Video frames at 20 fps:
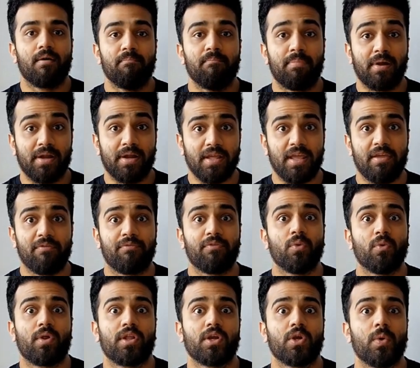But if you
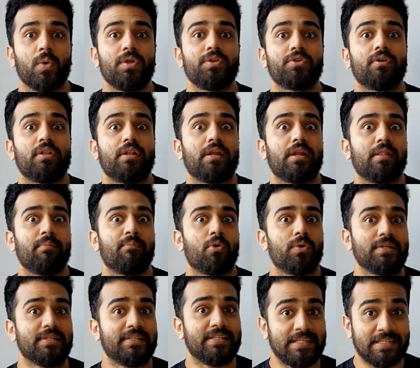want to go into a little more
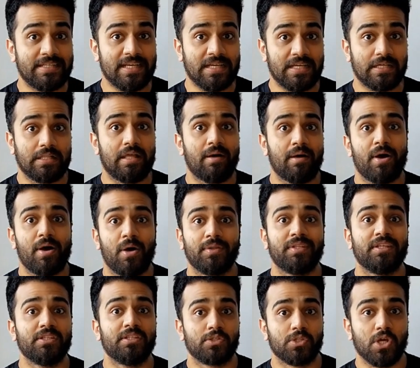detail about
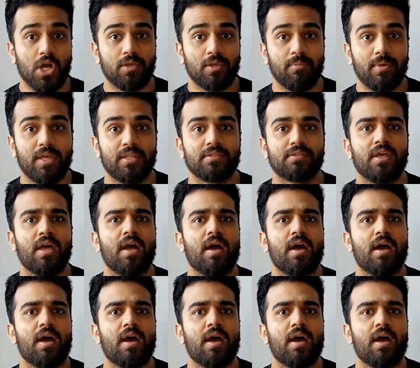these documents,